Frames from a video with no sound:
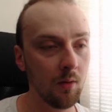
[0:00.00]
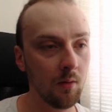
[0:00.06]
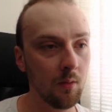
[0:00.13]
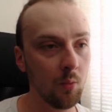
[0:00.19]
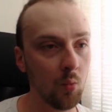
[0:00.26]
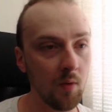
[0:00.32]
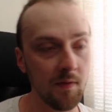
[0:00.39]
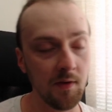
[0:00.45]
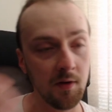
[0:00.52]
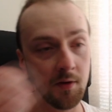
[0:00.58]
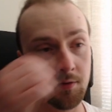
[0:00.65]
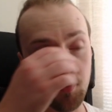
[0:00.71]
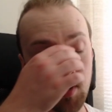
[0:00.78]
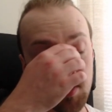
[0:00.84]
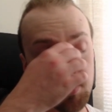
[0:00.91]
With a
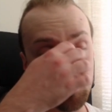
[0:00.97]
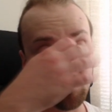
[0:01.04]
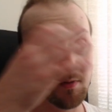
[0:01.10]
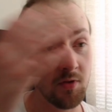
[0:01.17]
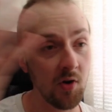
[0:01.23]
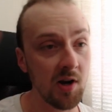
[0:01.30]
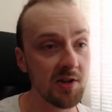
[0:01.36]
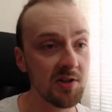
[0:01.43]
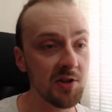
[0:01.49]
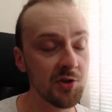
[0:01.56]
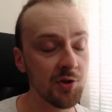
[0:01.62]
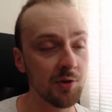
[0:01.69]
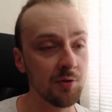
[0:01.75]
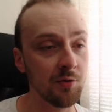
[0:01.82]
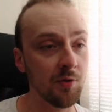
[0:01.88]

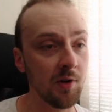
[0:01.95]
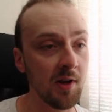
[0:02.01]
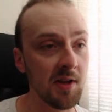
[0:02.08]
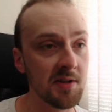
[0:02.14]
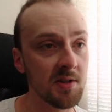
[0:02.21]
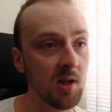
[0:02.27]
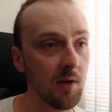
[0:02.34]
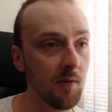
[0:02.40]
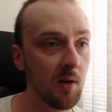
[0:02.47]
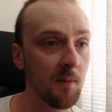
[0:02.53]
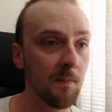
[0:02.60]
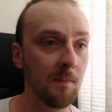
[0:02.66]
transition to the next level.